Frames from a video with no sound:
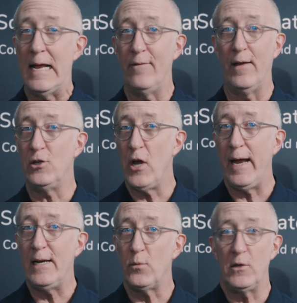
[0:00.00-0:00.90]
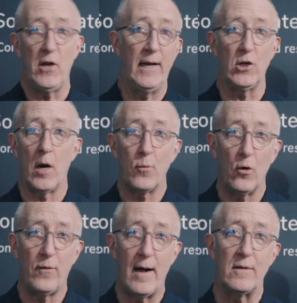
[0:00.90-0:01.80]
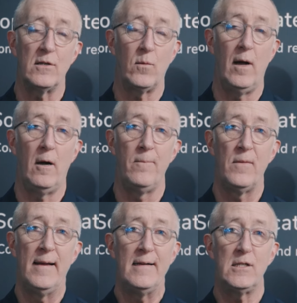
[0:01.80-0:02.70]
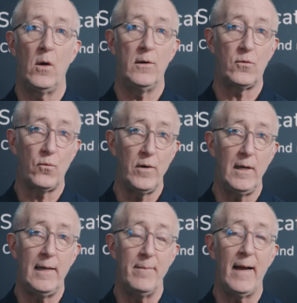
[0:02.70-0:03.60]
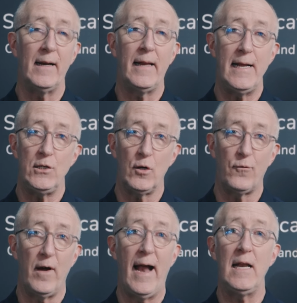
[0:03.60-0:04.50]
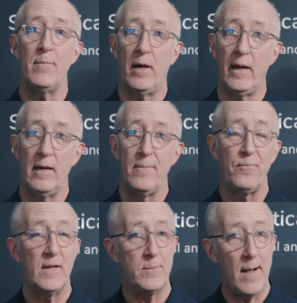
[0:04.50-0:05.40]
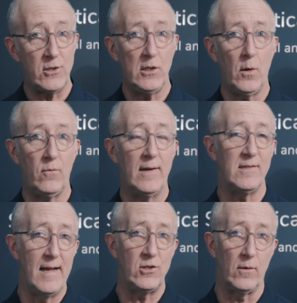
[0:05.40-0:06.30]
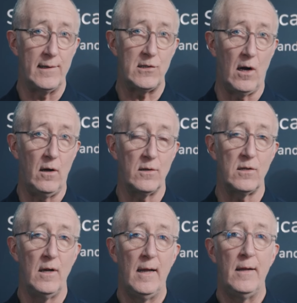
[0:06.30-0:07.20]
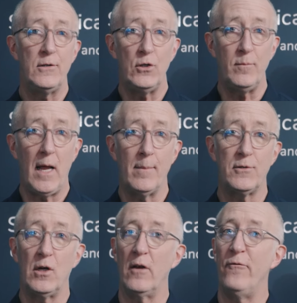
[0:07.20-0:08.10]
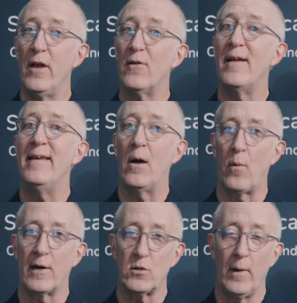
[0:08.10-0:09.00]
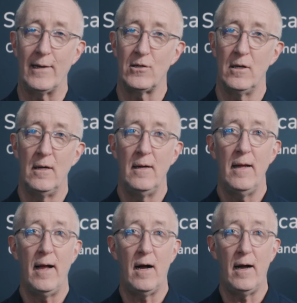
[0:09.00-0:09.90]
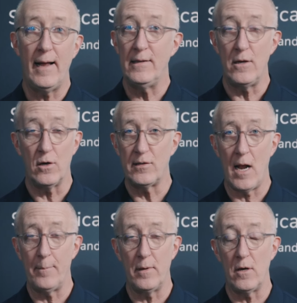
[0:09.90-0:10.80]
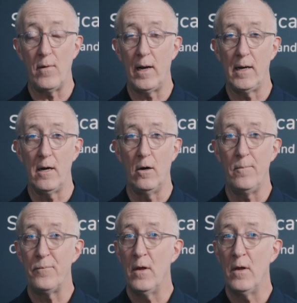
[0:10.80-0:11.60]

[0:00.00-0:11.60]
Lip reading: If they change, we change our profiles as well. So it's really making it easier for anybody, especially doing residential installs, to be able to configure a network switch. And you're set up and you're ready to go.